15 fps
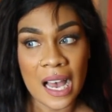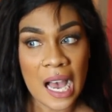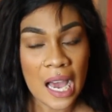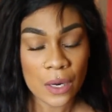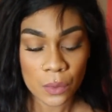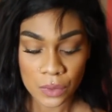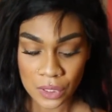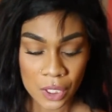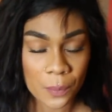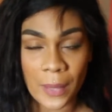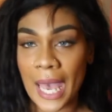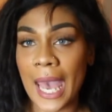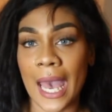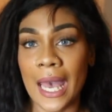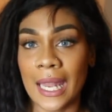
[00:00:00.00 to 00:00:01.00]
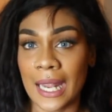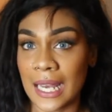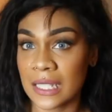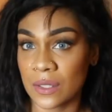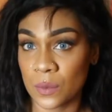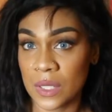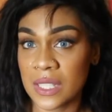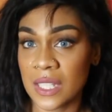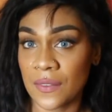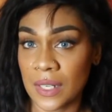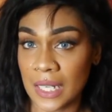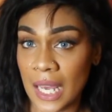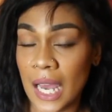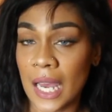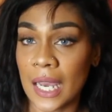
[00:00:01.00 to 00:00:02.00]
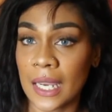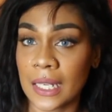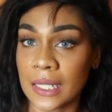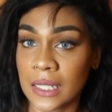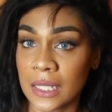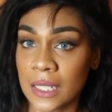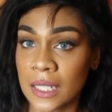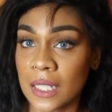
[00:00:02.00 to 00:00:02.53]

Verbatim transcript: I don't look bad as 179.